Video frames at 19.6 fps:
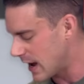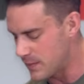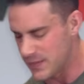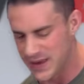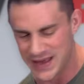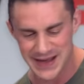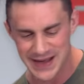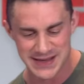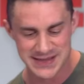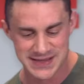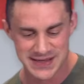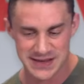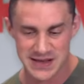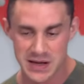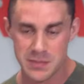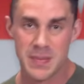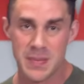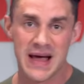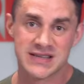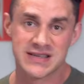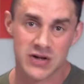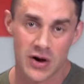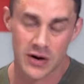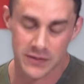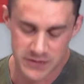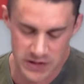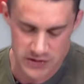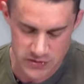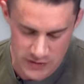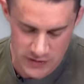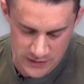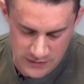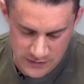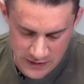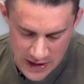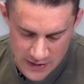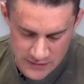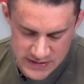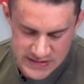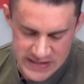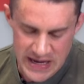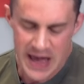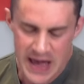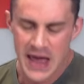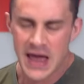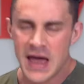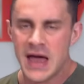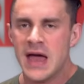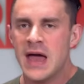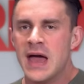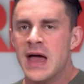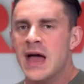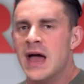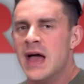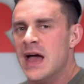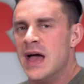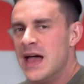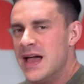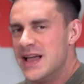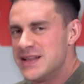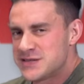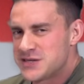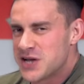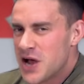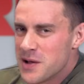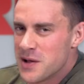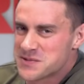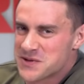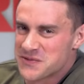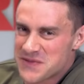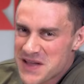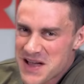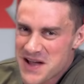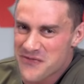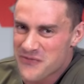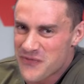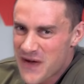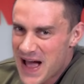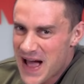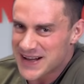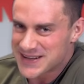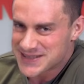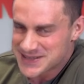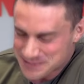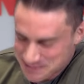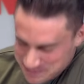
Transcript: is the best of the three flavors. In terms of the effects,